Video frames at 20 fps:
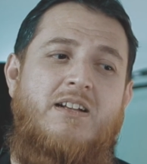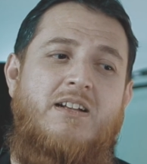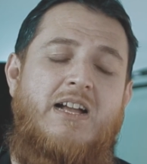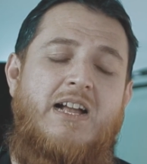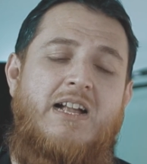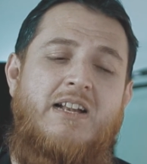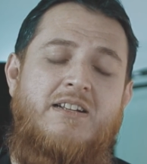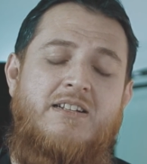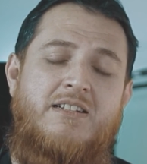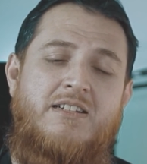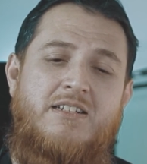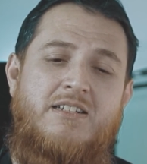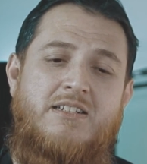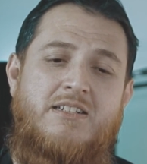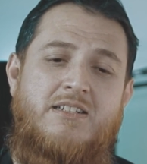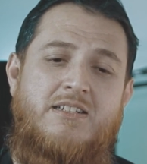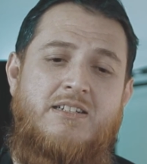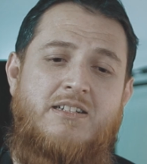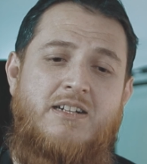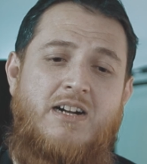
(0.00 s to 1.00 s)
and
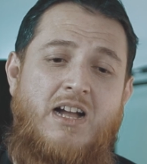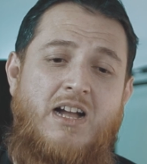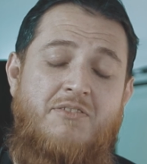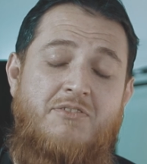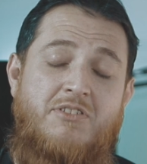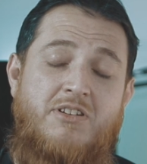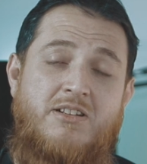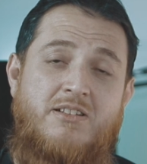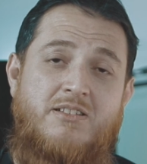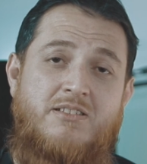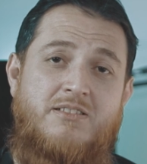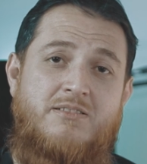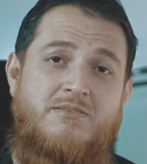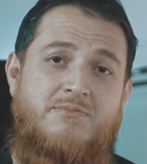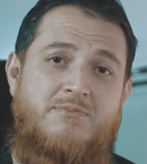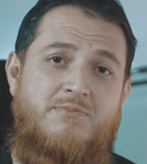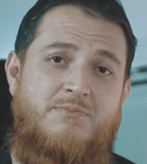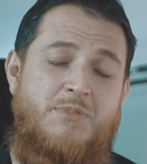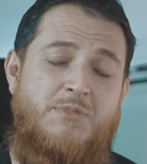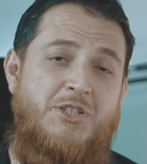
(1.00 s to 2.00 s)
I will
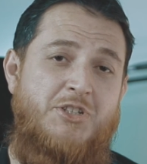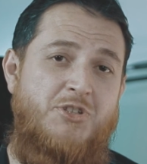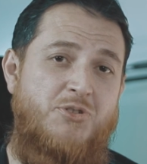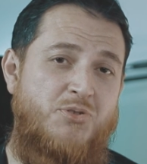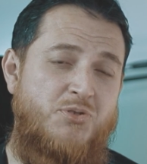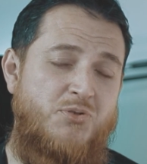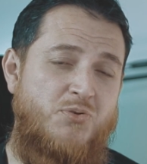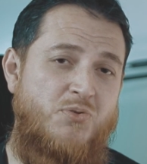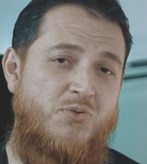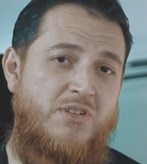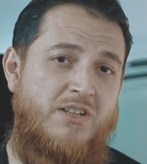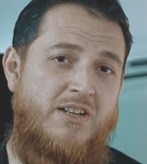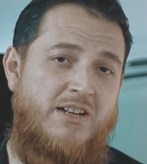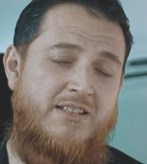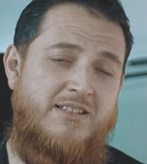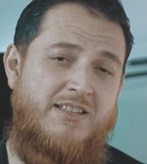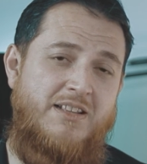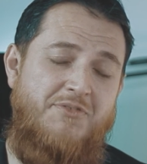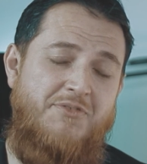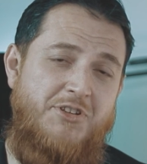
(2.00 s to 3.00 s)
meet you soon in
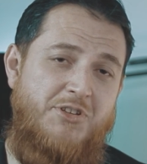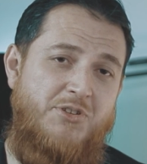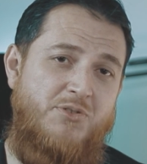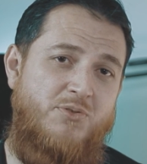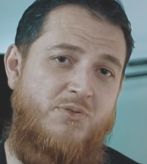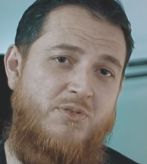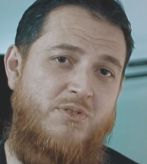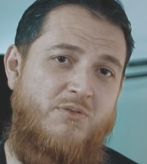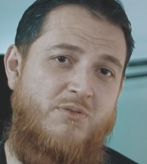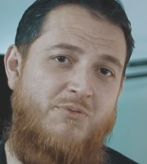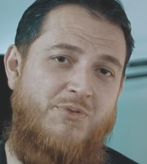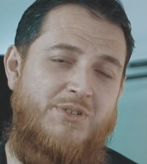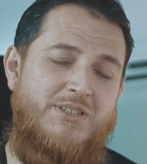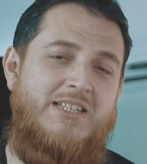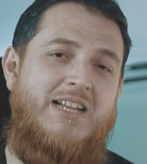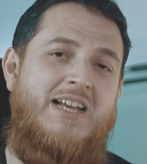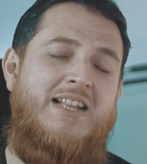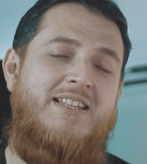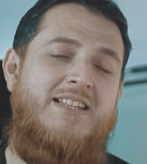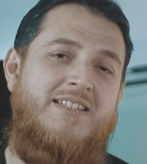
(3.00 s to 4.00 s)
another video with
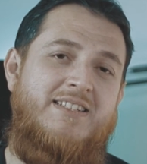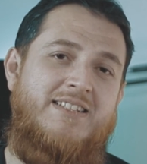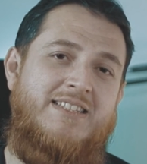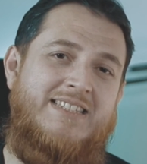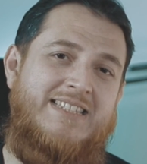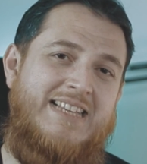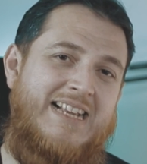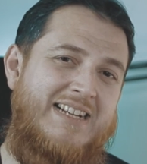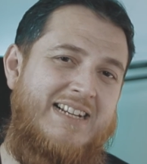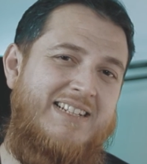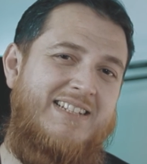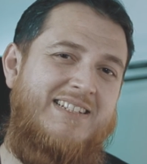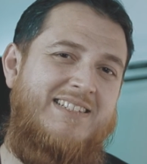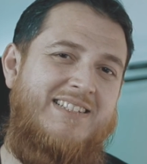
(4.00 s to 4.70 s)
another scent.